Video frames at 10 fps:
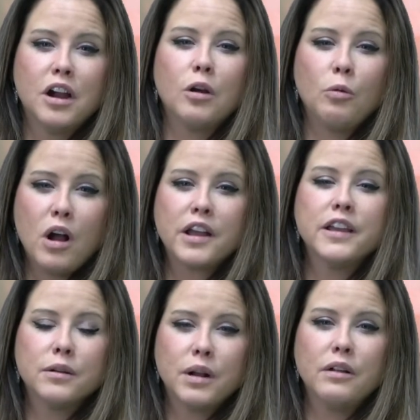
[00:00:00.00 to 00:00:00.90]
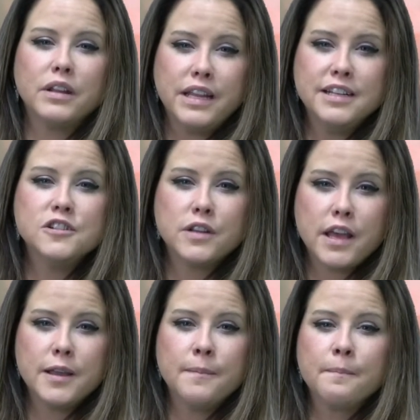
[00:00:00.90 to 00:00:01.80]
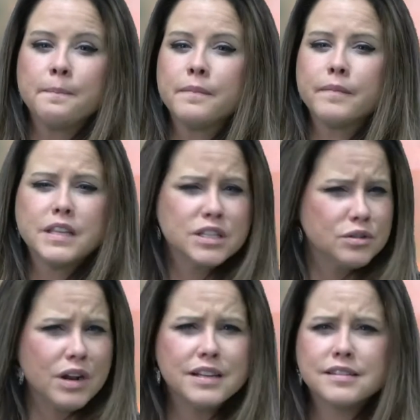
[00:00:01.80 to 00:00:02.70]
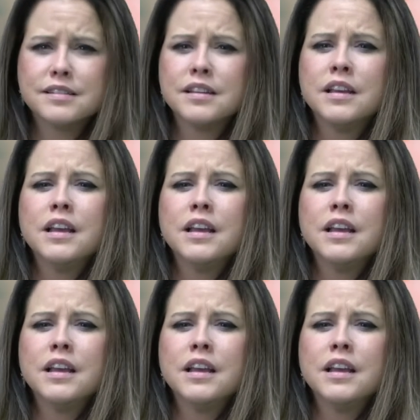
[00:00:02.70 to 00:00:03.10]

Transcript: are walking around each day stressed